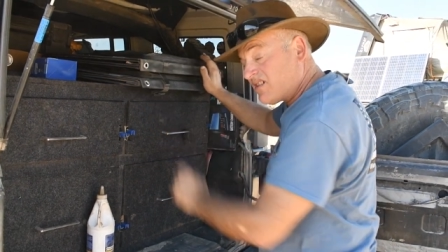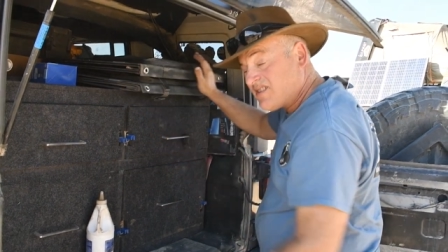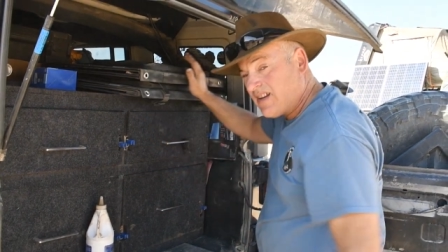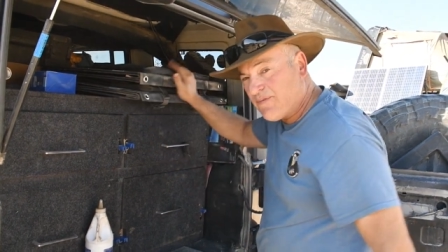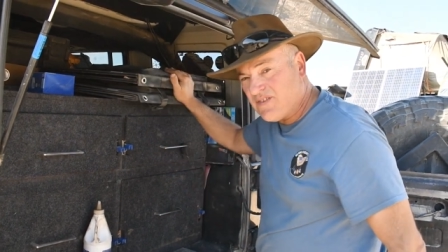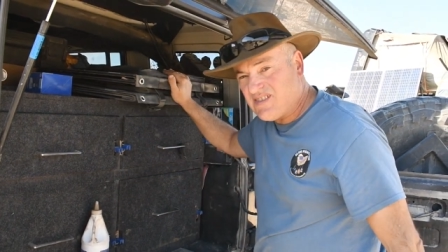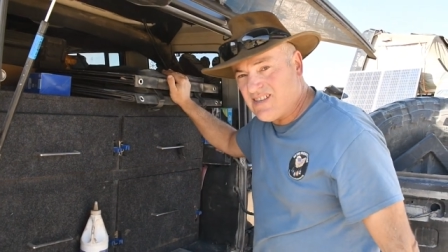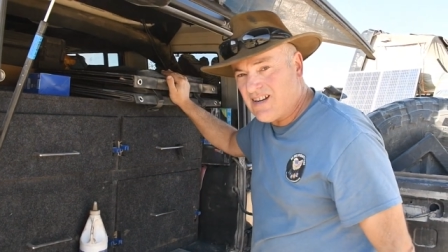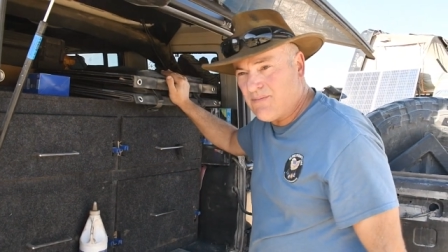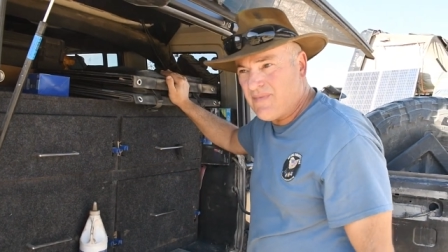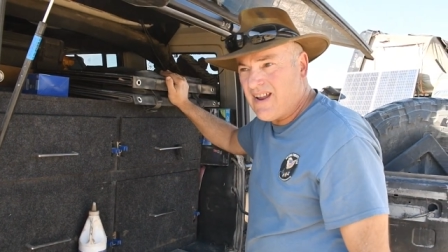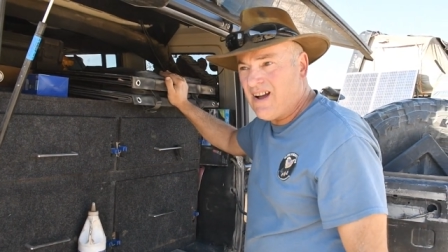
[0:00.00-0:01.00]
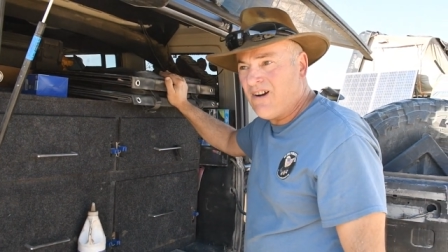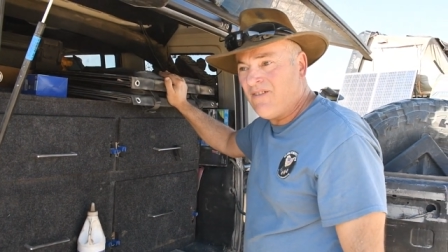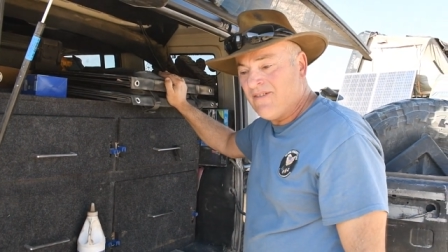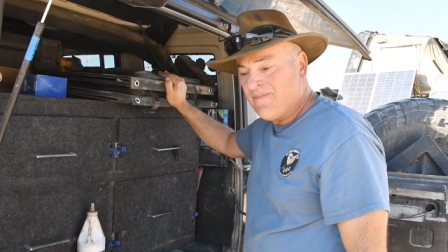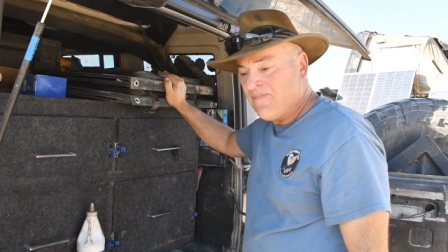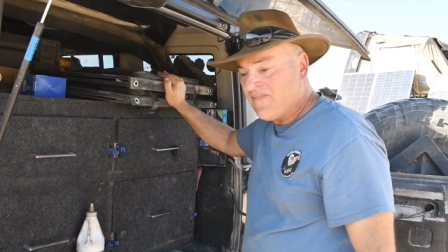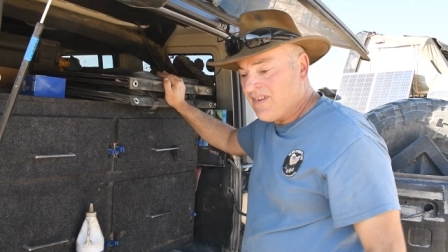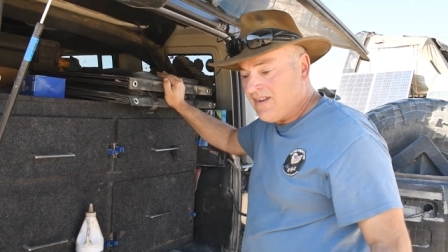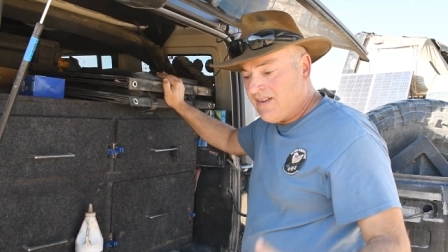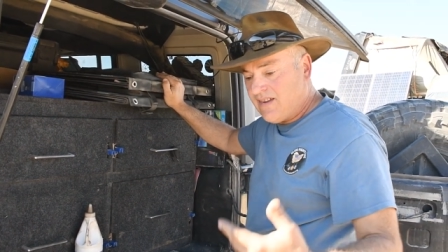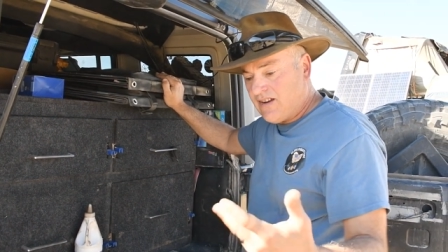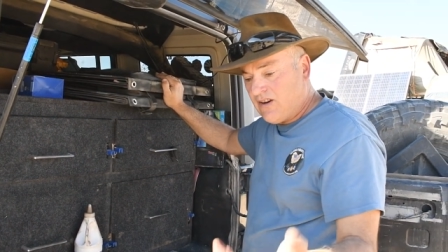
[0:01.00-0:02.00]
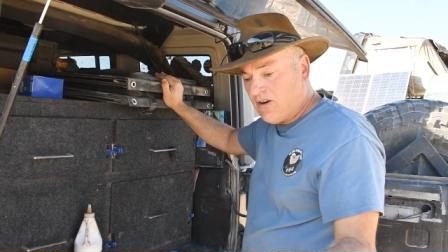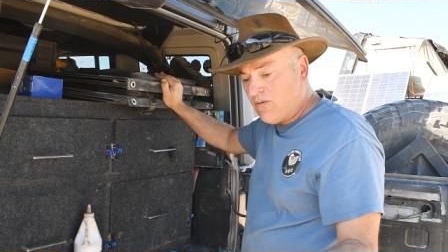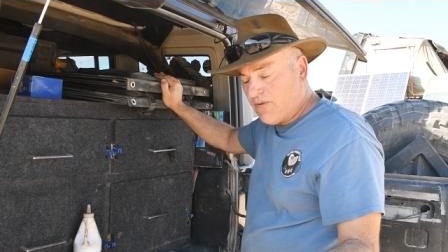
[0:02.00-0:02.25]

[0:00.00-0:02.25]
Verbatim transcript: stuff is set up now, you know,